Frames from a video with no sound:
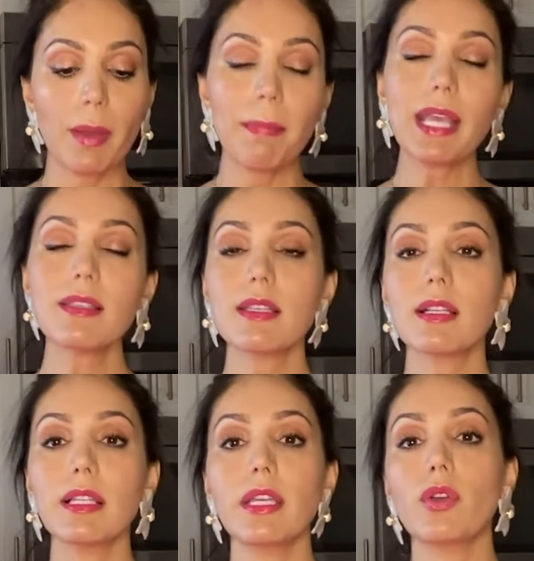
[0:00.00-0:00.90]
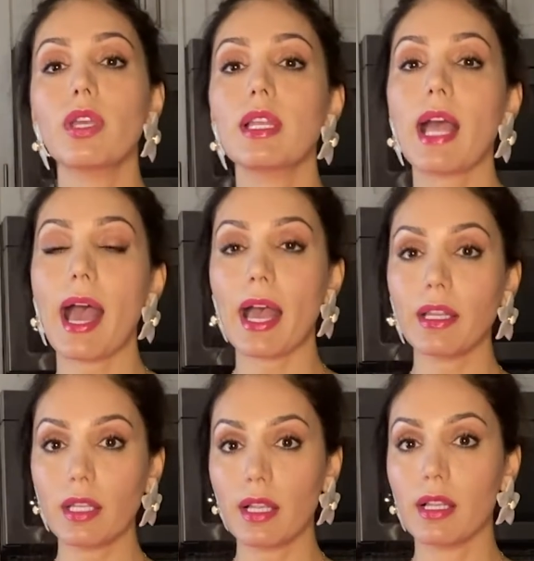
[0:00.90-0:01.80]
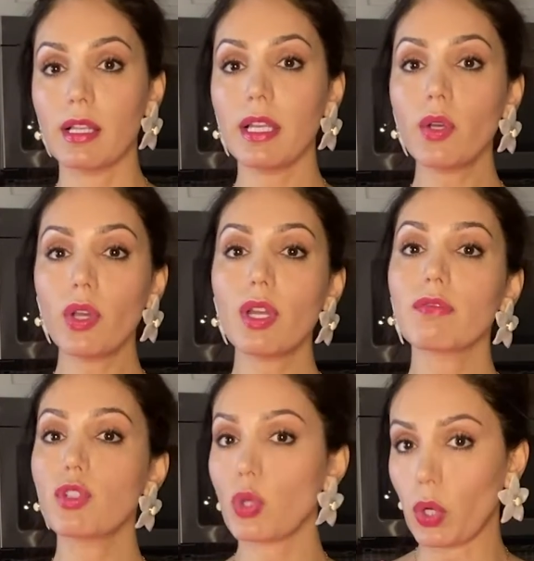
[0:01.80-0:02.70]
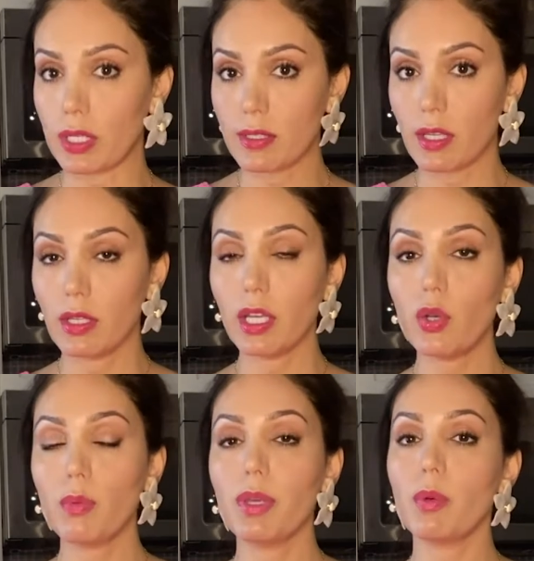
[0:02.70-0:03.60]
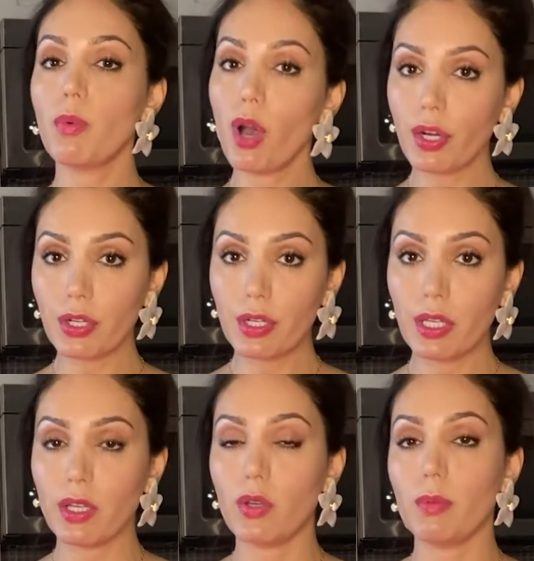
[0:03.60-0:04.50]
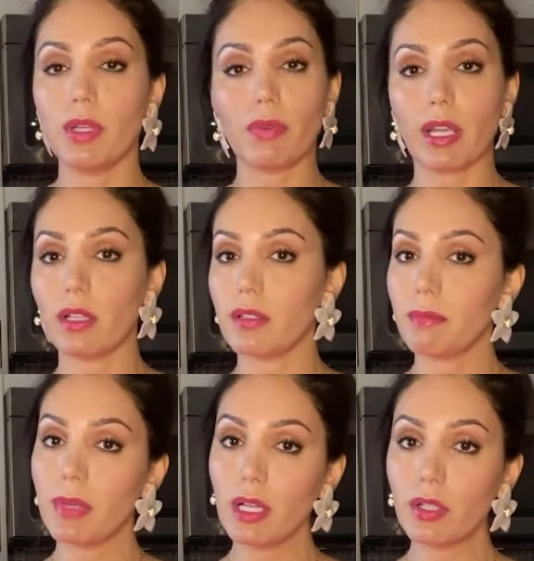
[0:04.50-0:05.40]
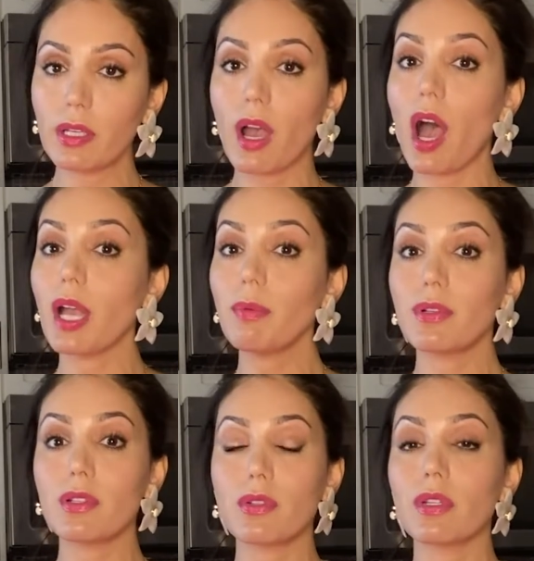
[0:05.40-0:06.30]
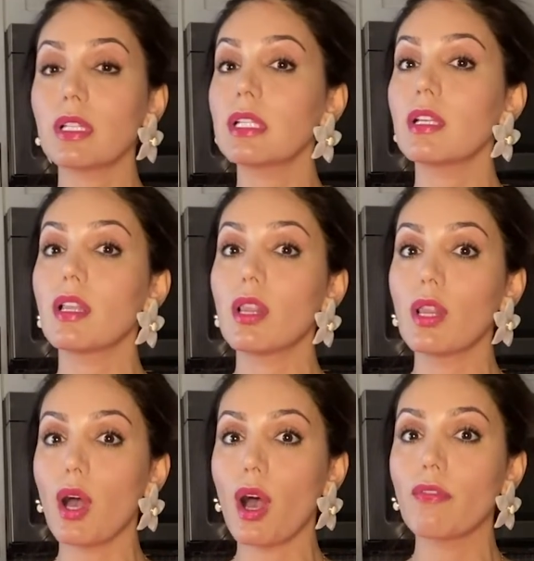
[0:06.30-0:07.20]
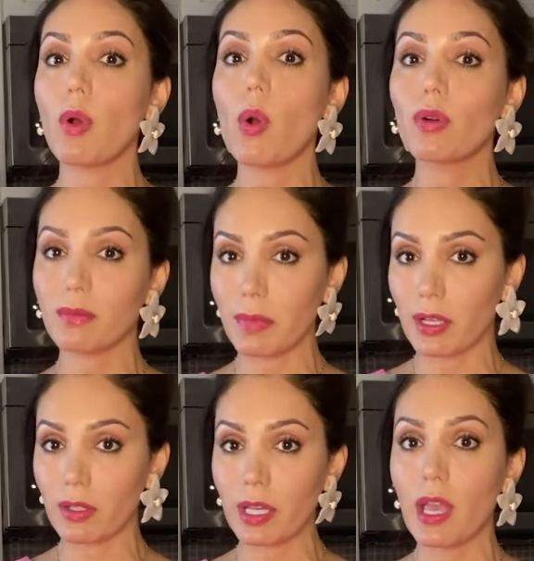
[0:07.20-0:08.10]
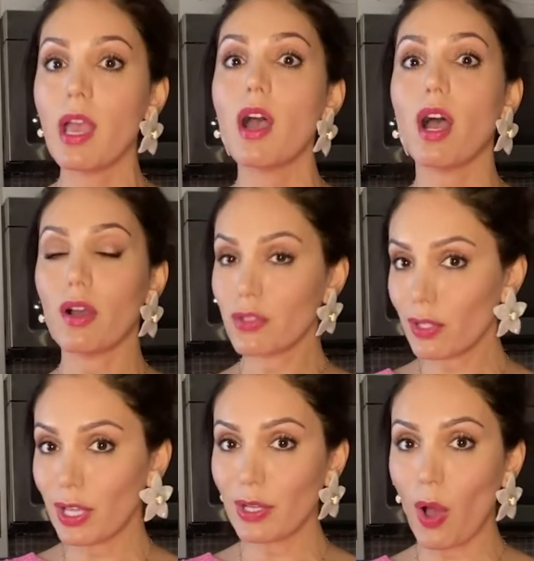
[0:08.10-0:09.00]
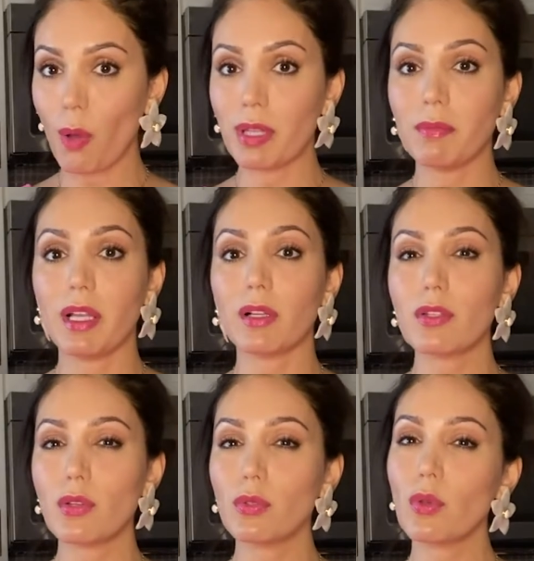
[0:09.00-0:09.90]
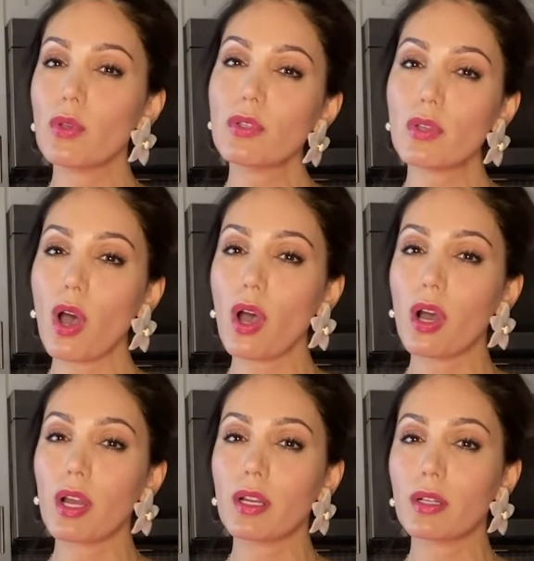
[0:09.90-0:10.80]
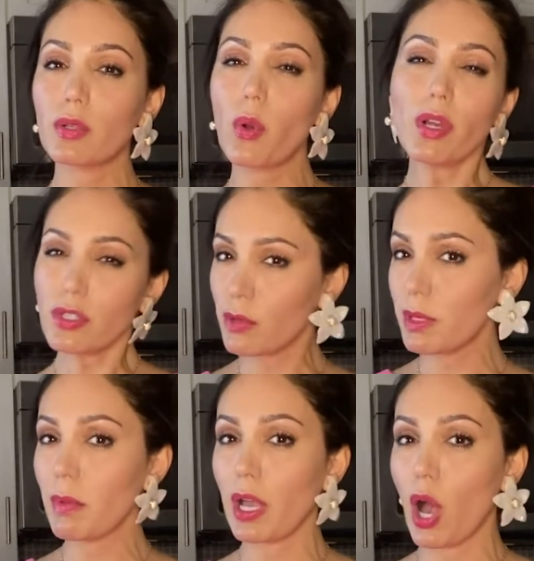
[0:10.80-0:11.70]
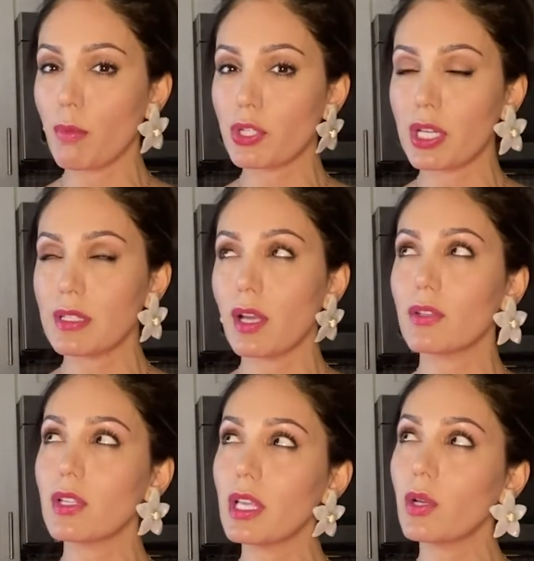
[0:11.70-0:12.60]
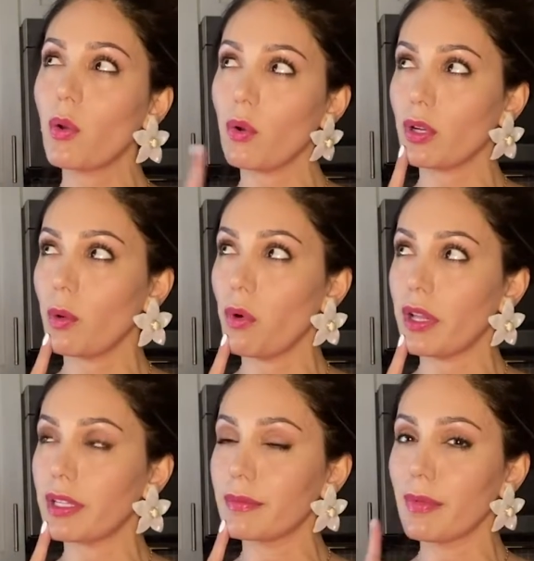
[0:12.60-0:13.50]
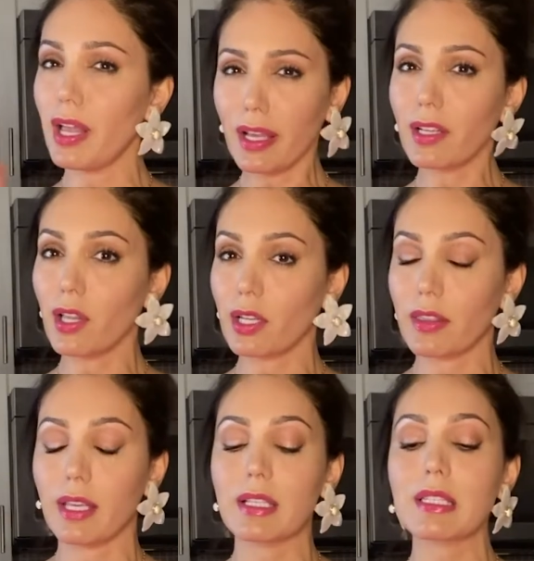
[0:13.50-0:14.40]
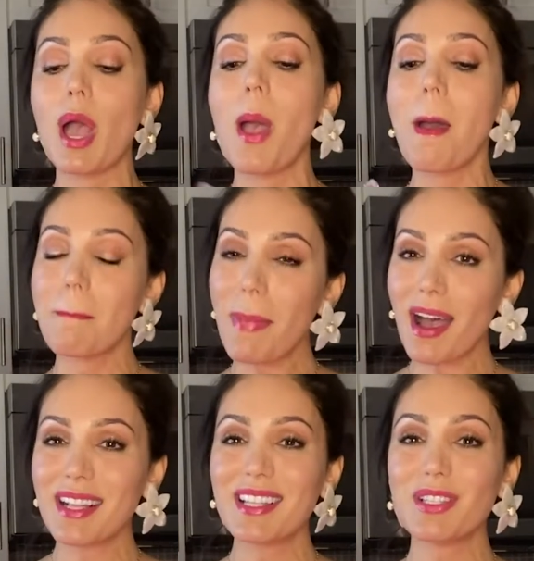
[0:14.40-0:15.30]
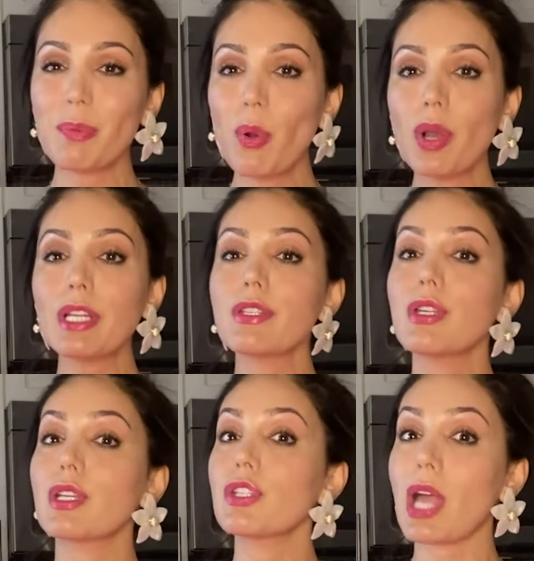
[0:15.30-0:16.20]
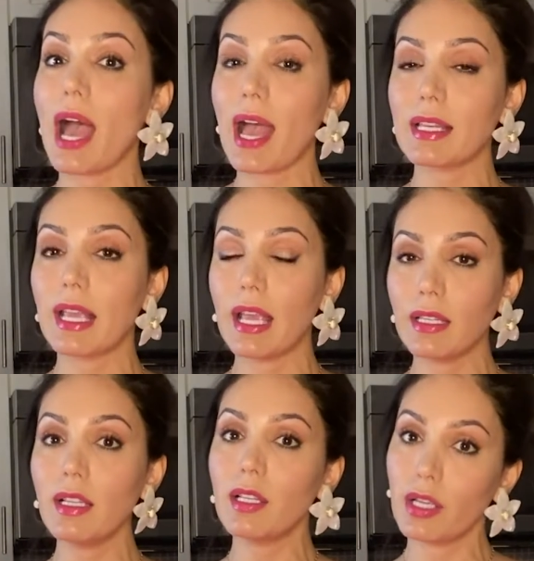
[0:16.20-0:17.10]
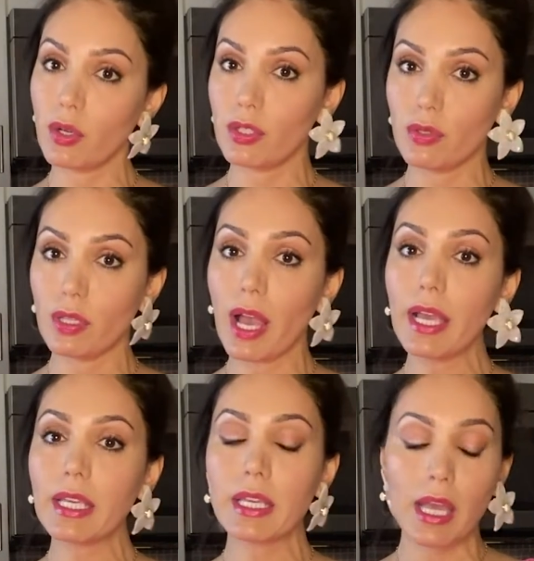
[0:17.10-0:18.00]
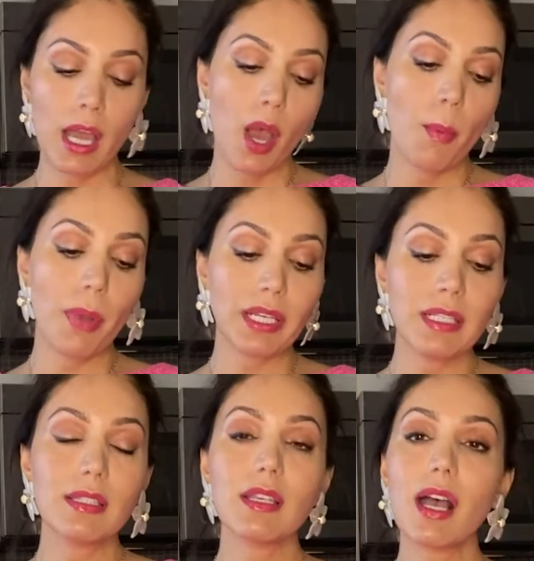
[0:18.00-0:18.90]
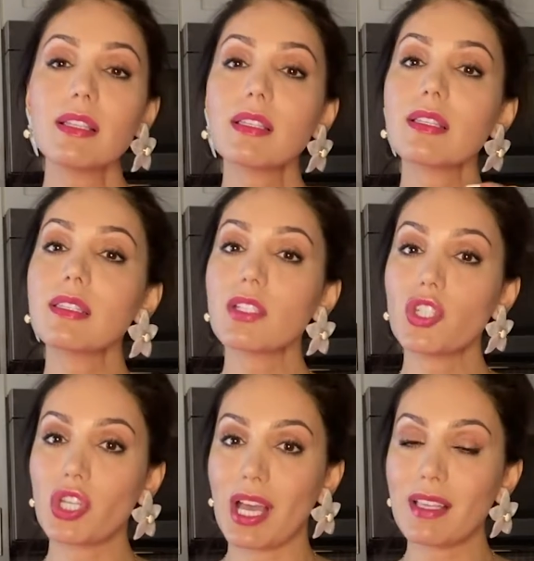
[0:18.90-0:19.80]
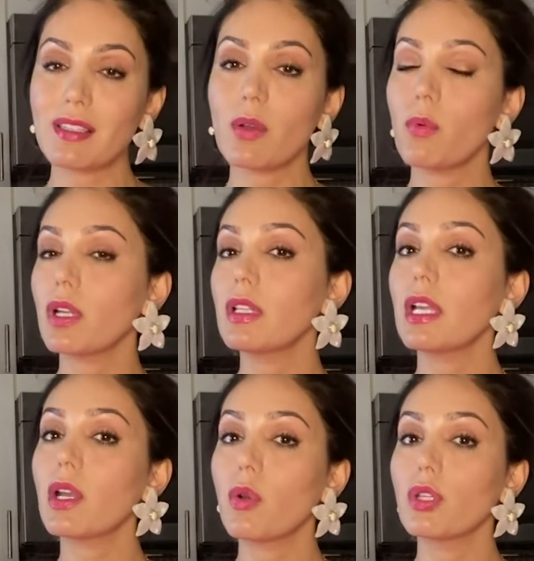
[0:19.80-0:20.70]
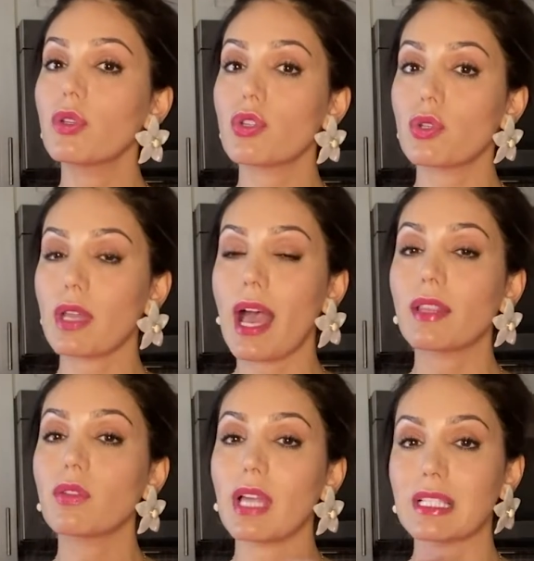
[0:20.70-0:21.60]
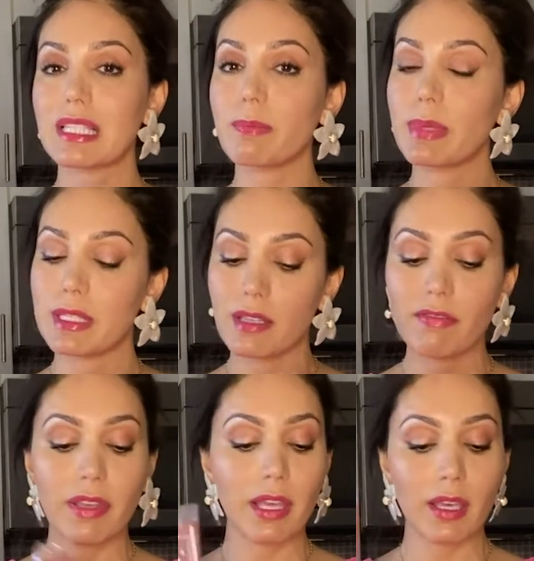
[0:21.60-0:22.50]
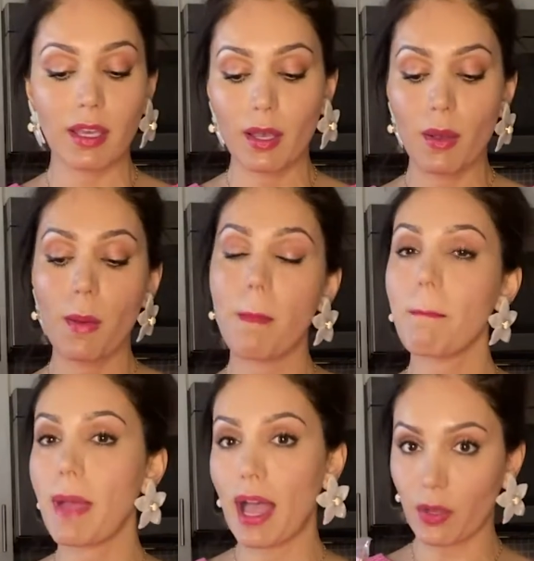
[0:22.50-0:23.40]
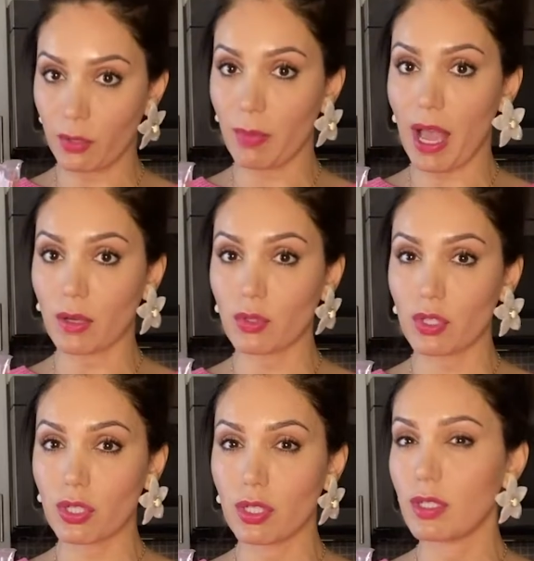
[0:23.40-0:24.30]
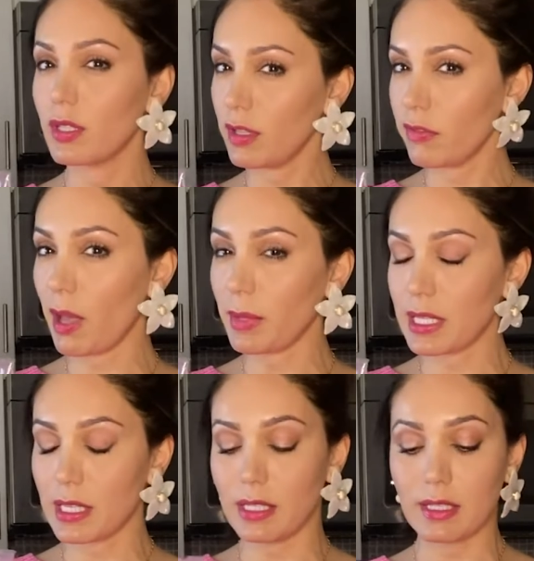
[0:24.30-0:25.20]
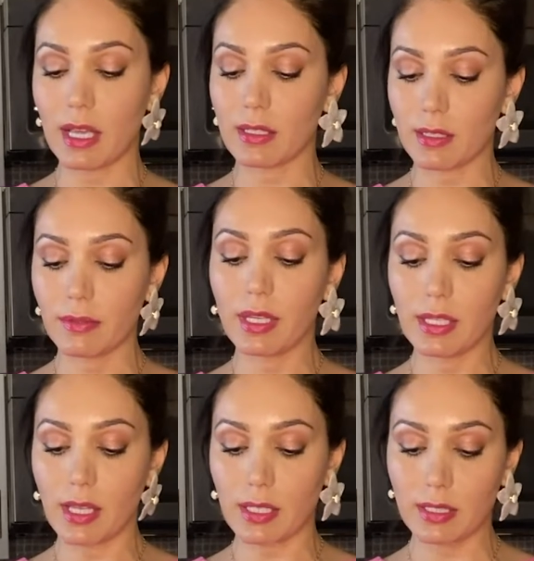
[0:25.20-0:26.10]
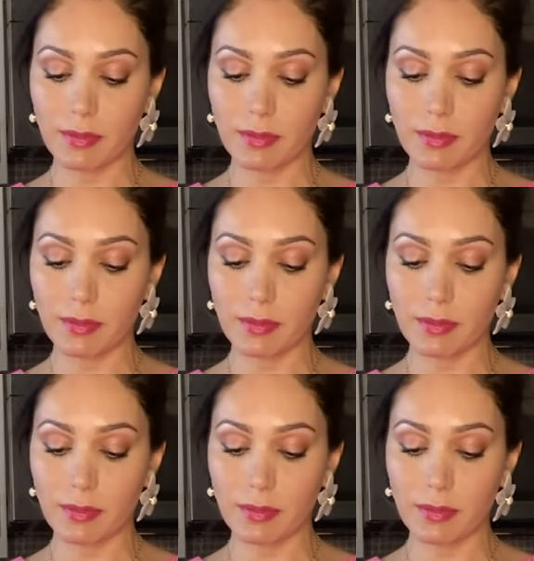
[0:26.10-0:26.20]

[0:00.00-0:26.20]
Basically, you can add liquid of choice. It could be water, it could be regular milk. I personally love oat milk. I also like almond milk. So those are going to be my options. I also like coconut water. I like a lot of things. But the point is you can add any liquid you like, but it does suggest what liquid you should add to that specific powder pouch, if that makes any sense. It does.